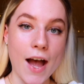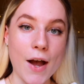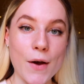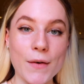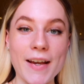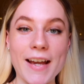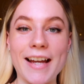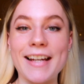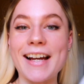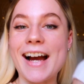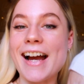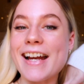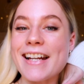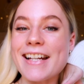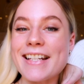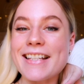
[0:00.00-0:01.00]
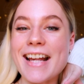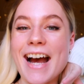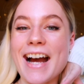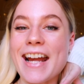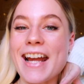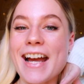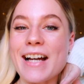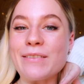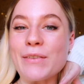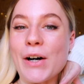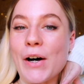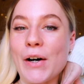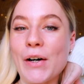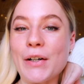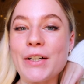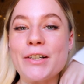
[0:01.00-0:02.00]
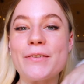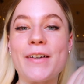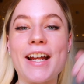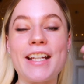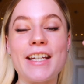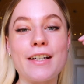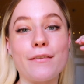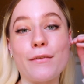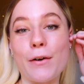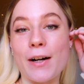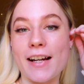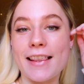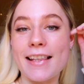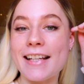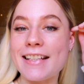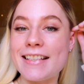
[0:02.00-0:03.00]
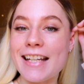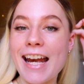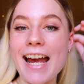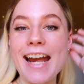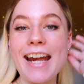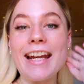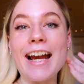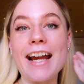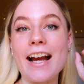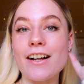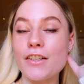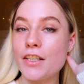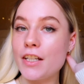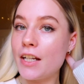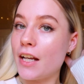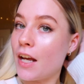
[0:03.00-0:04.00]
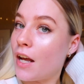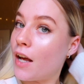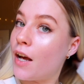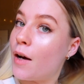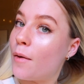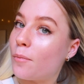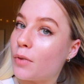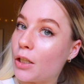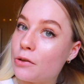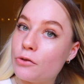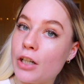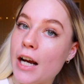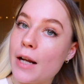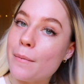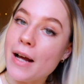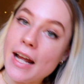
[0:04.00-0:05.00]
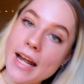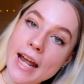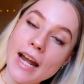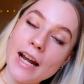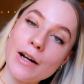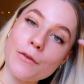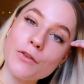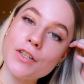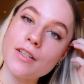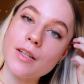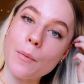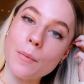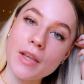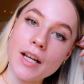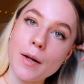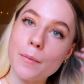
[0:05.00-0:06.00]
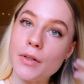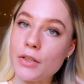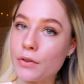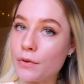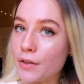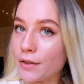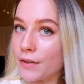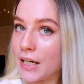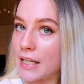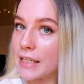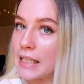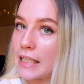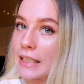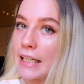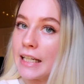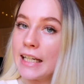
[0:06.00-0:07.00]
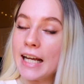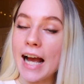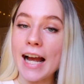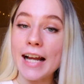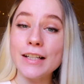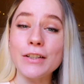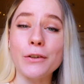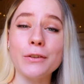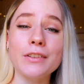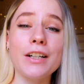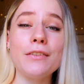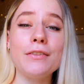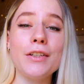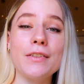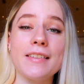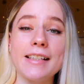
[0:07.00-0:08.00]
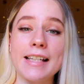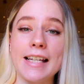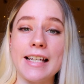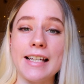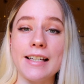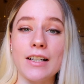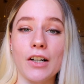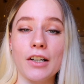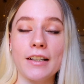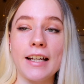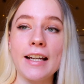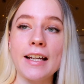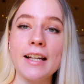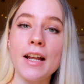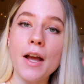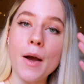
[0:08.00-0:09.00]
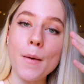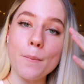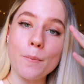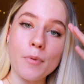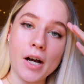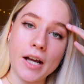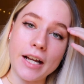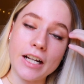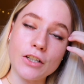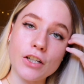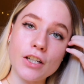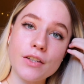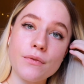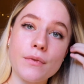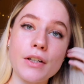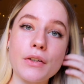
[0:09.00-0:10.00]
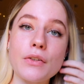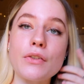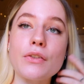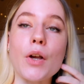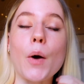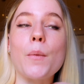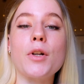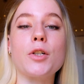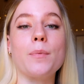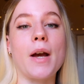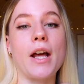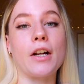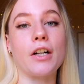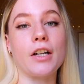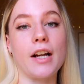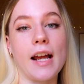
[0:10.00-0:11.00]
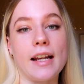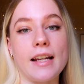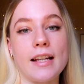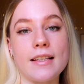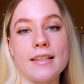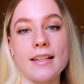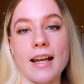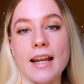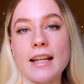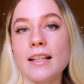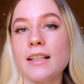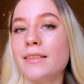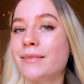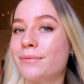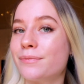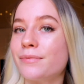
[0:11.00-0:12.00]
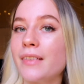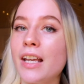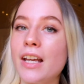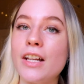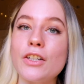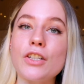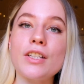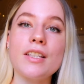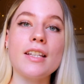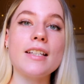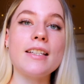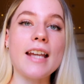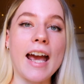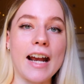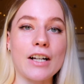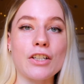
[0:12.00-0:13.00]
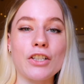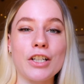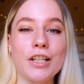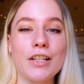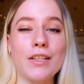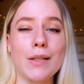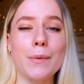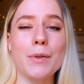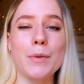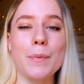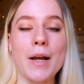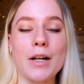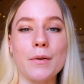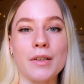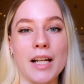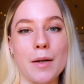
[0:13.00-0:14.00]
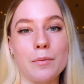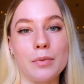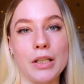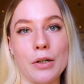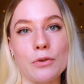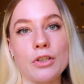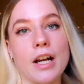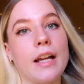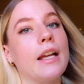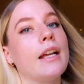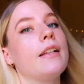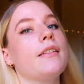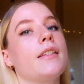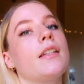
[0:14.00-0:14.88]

Okay guys, I am all ready for the day. I actually blow dried my hair, which is something I've been doing recently. I don't love using heat on it, but it just feels so much better, and it's like just the texture is so much better when I blow dry it.